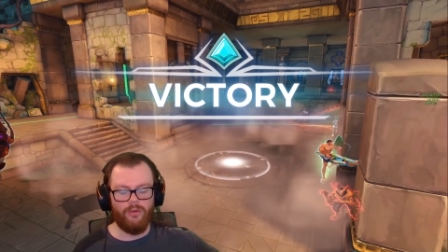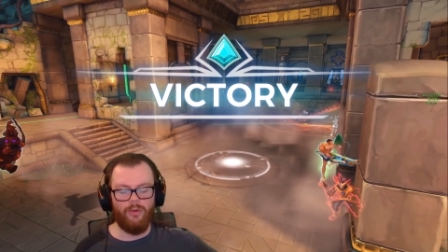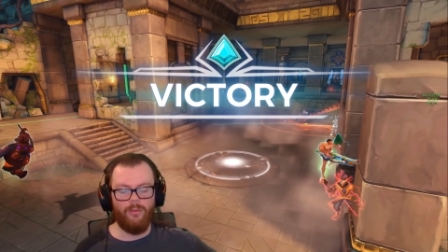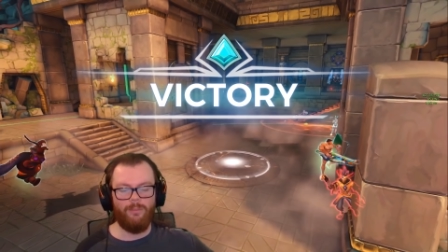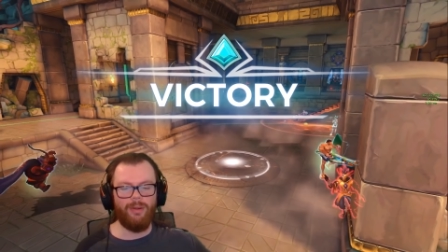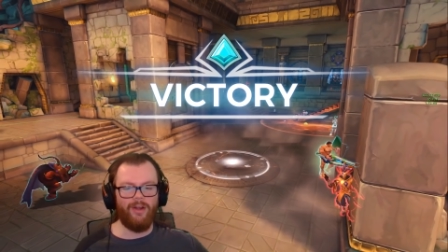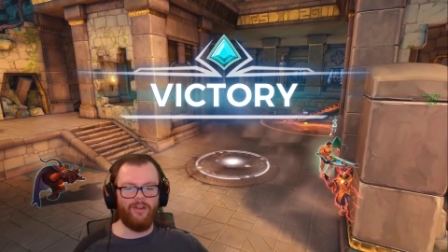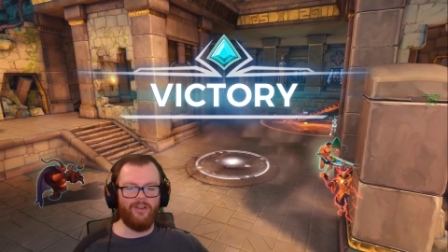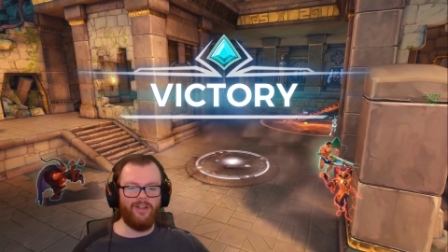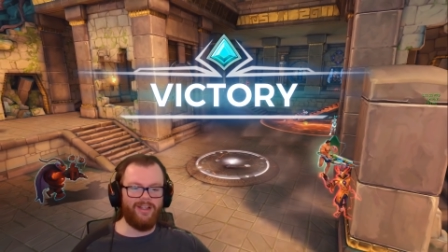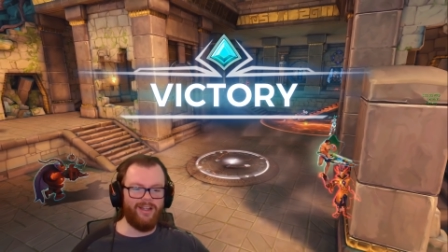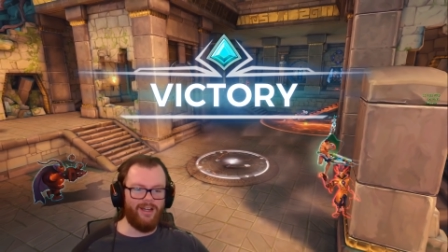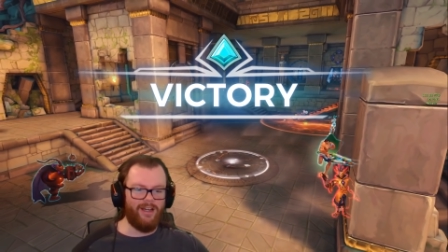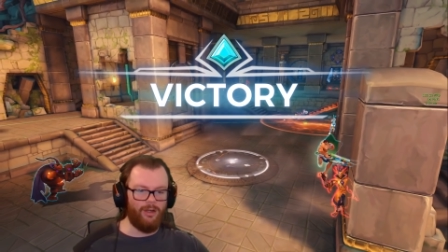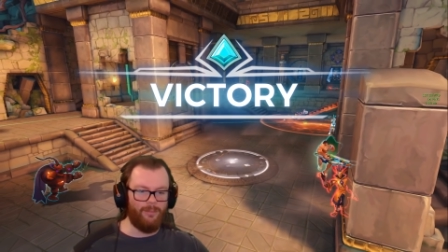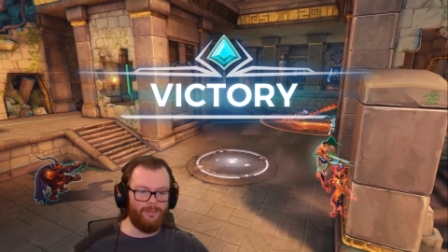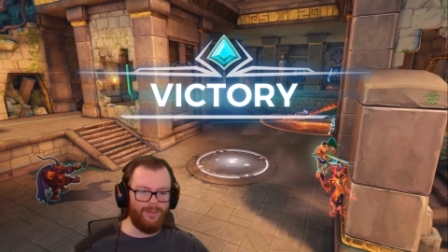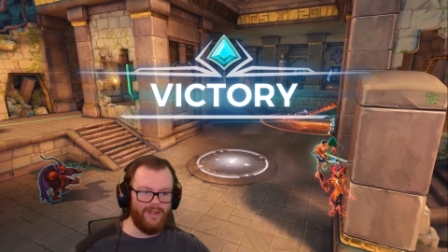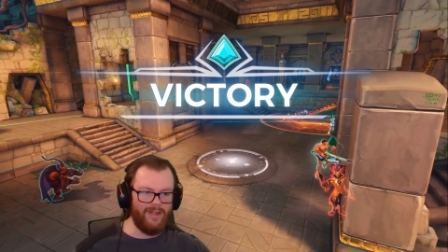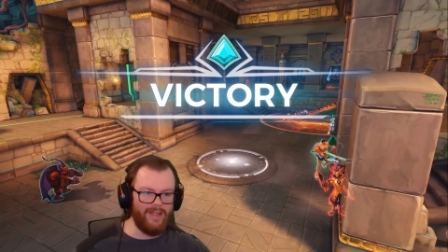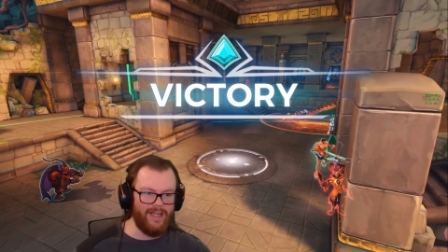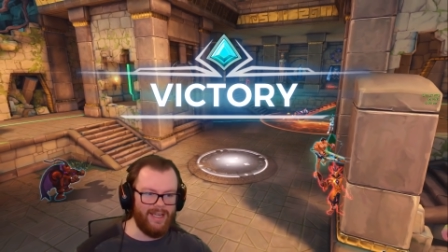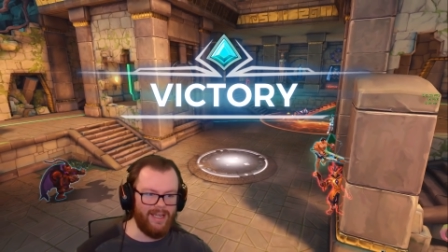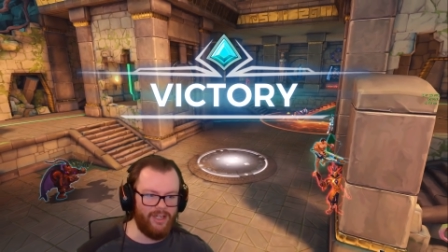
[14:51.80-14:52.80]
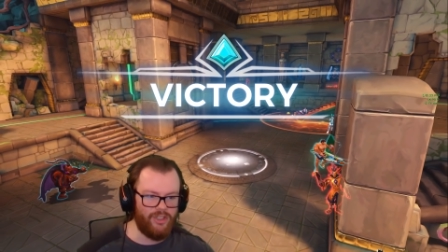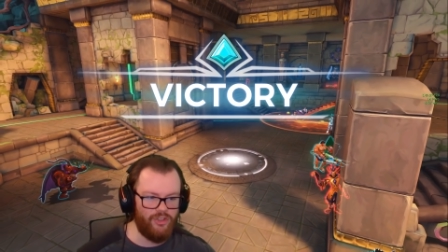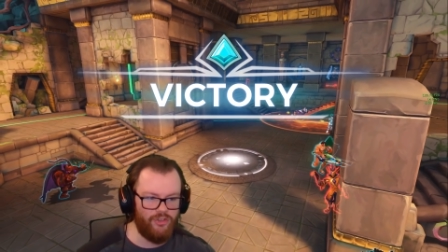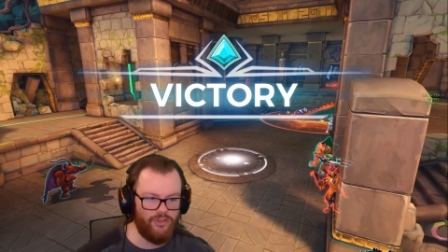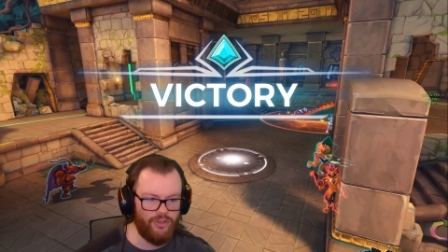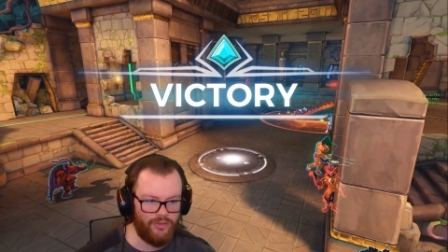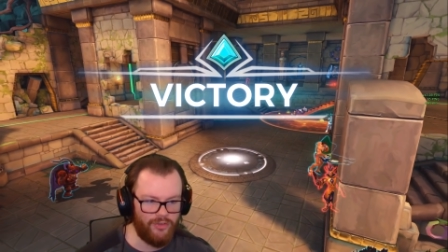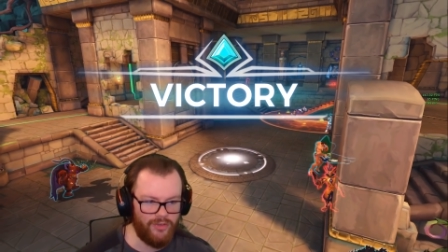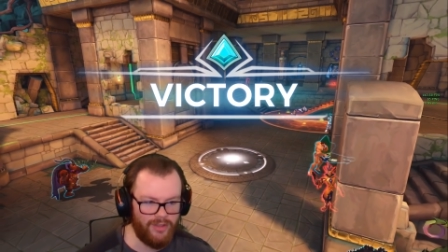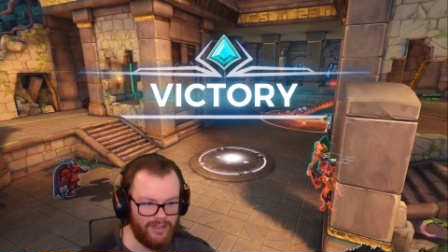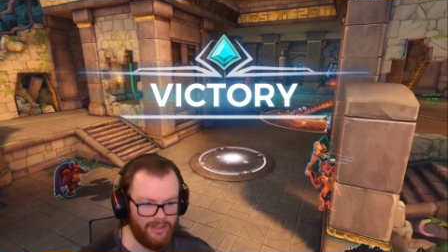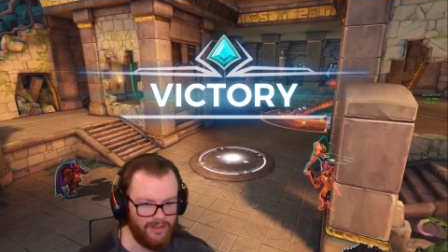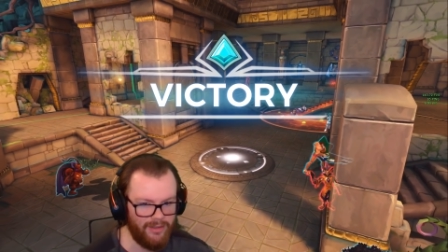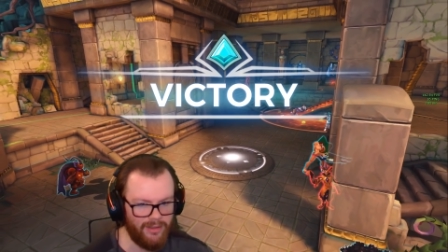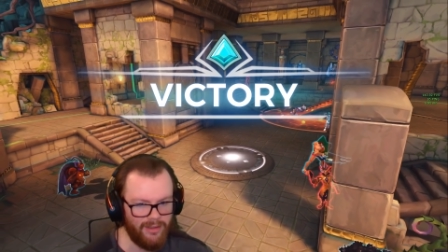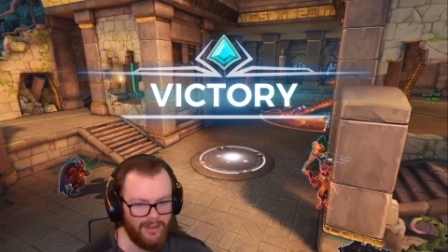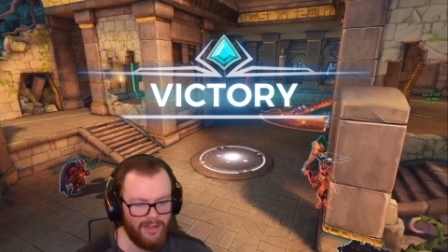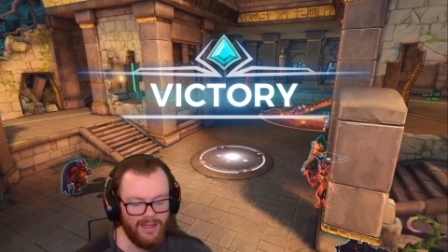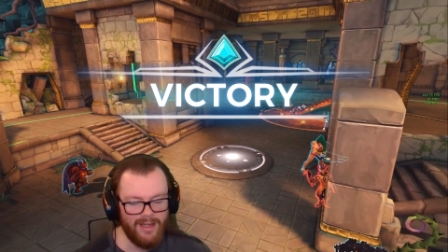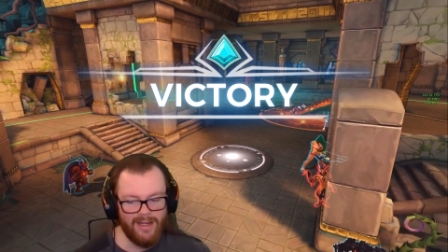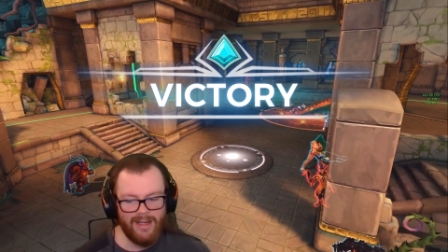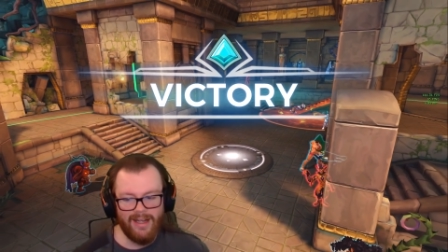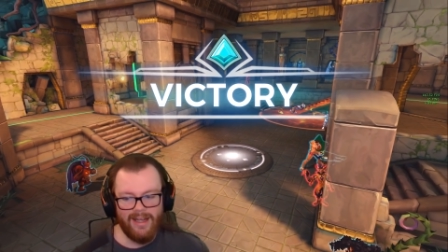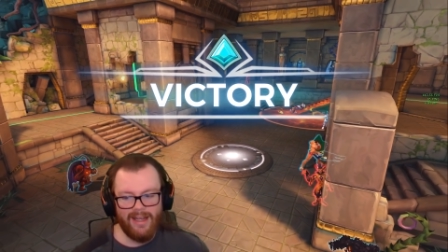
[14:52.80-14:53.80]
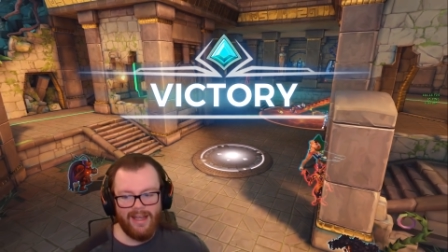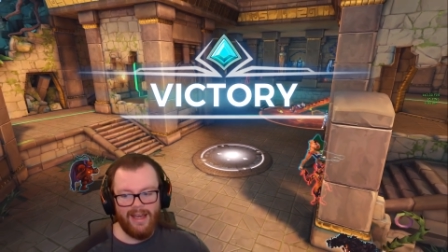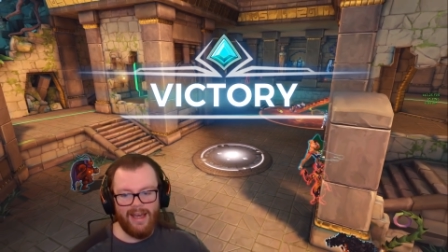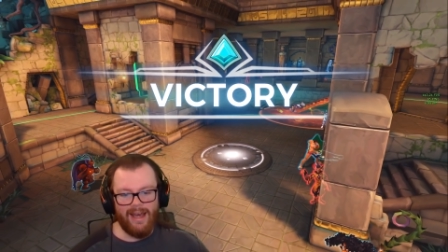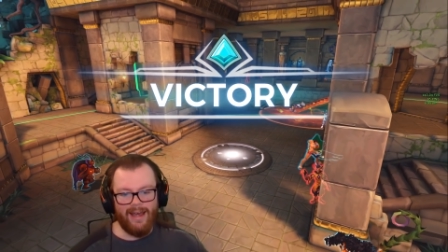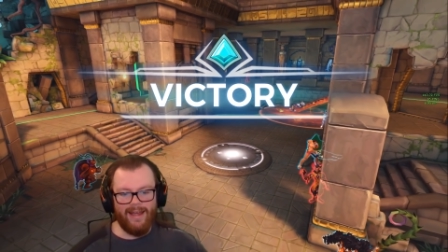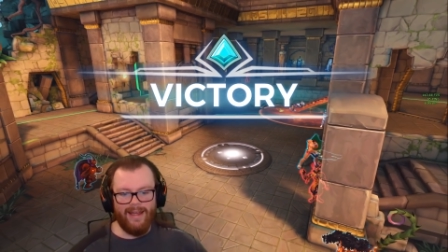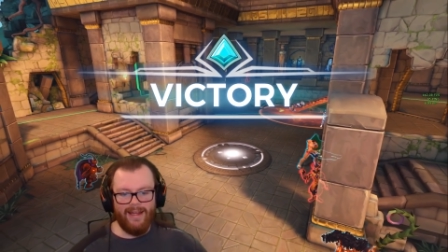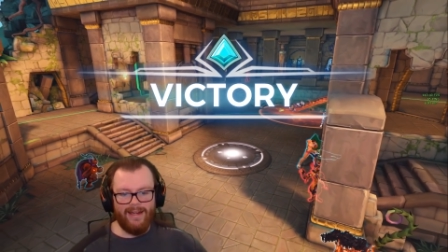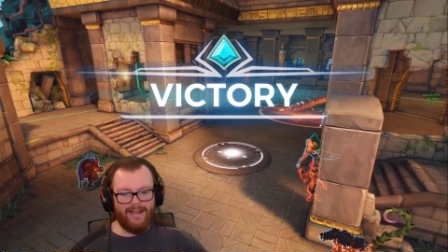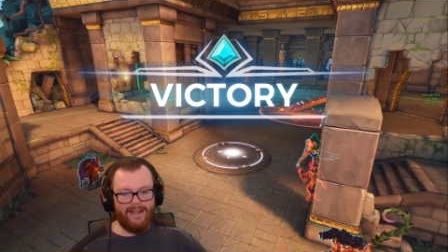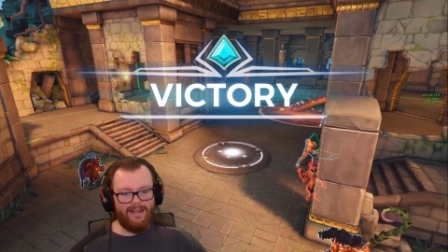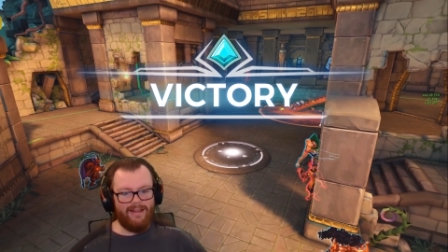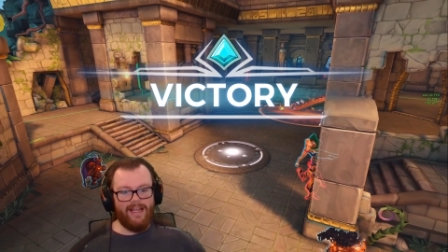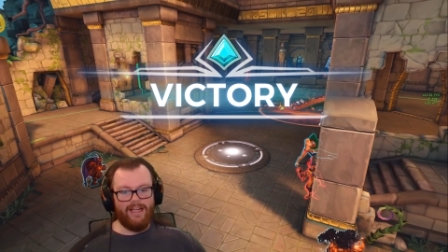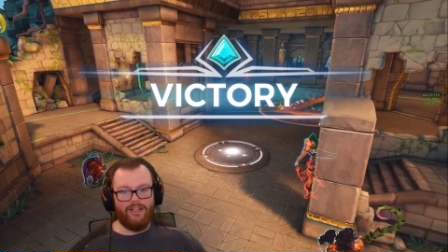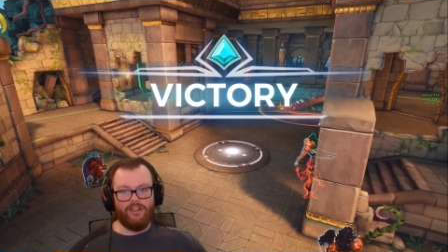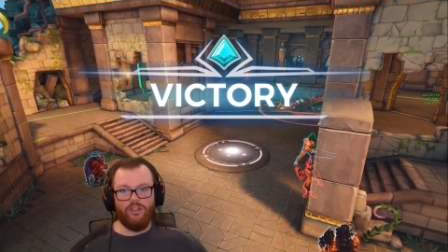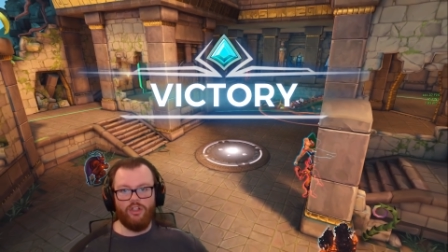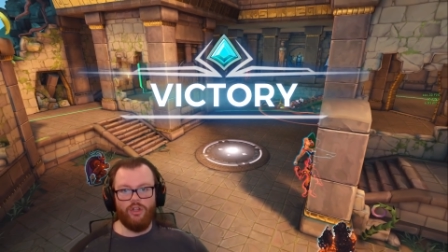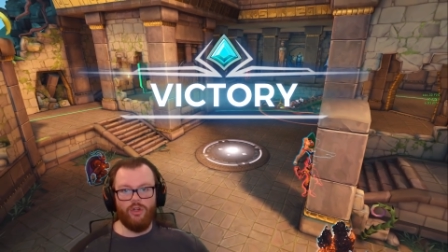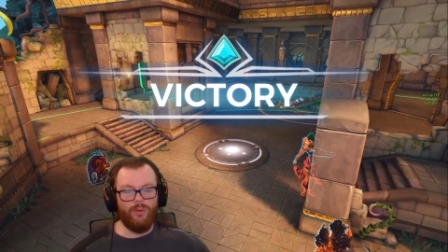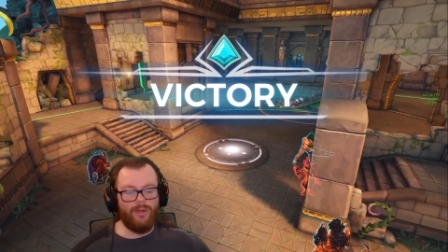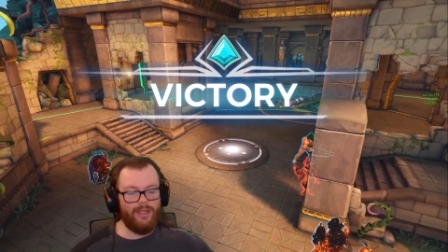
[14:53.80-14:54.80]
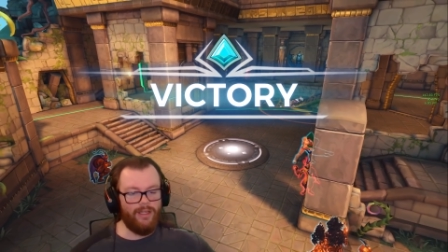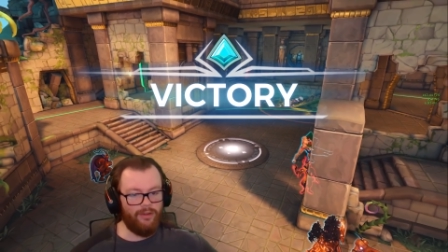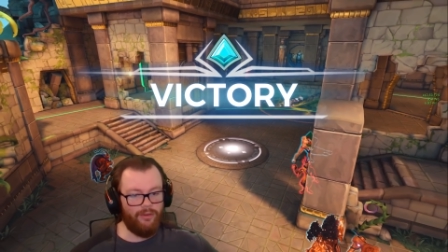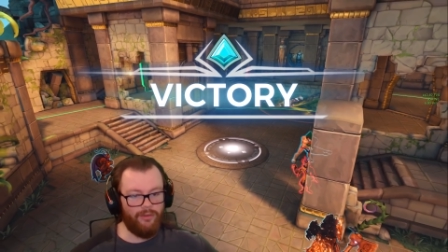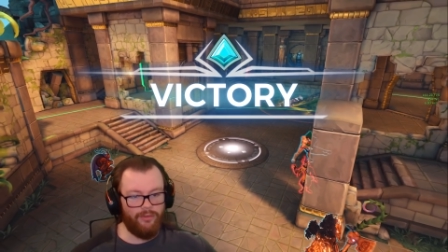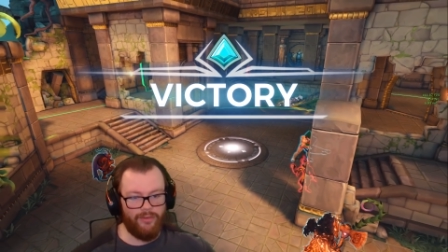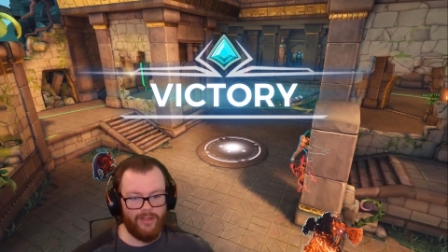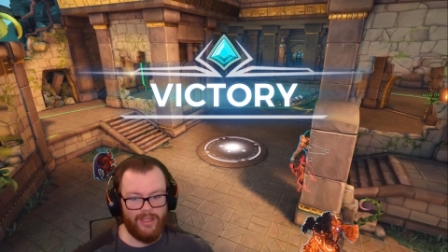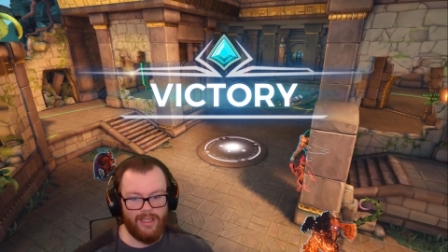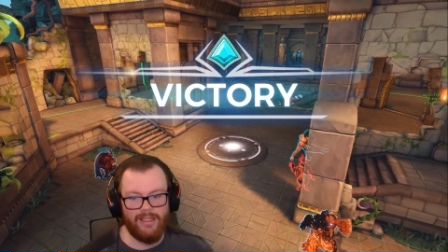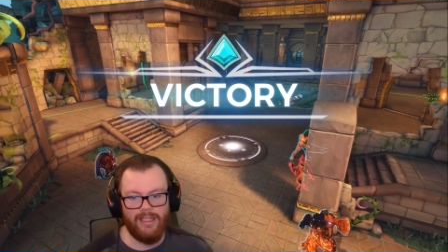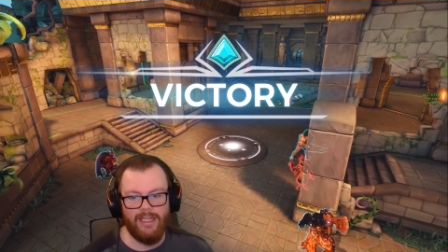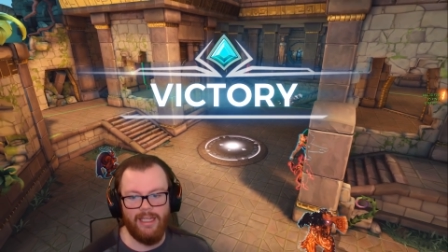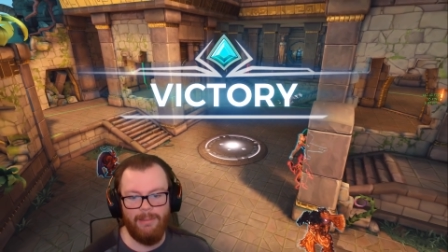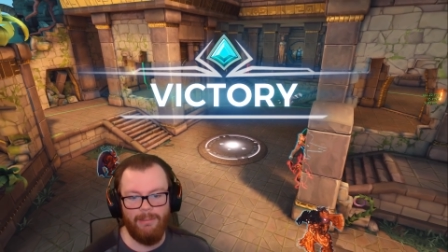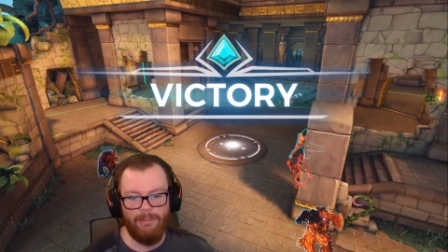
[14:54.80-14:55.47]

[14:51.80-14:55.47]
barely got her. BK actually took the kill. I got, like, no kills that game,